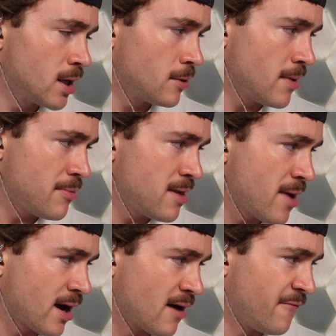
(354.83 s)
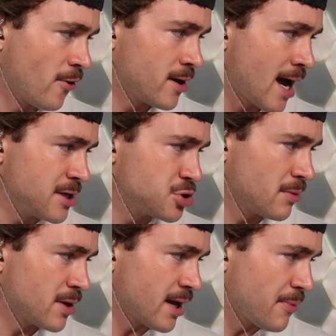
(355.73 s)
know, maybe they make up for it. ninety
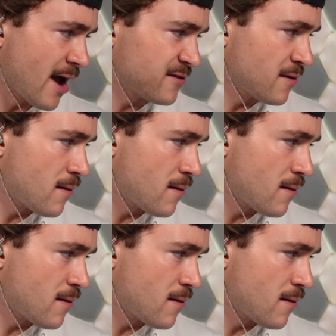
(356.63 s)
dribble, ninety pass.